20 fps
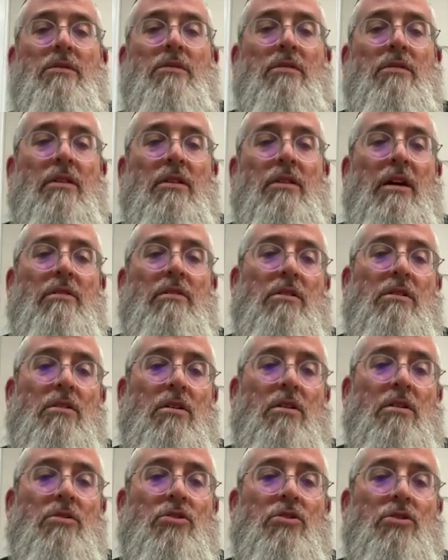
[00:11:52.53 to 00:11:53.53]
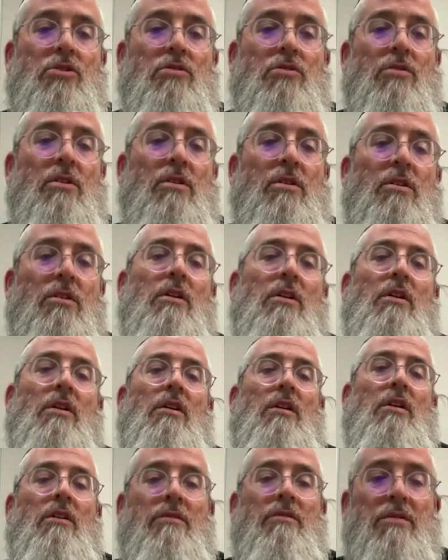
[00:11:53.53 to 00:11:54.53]
You're allowed to cut straw
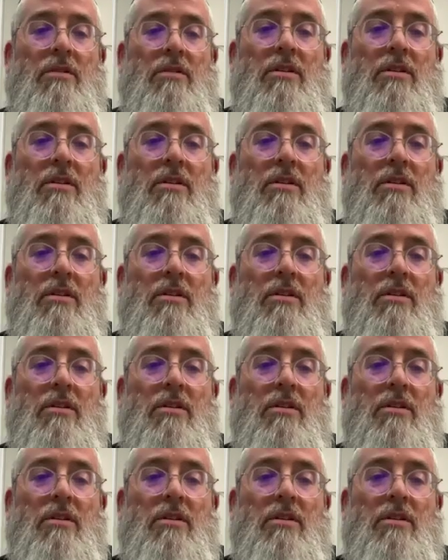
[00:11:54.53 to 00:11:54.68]
if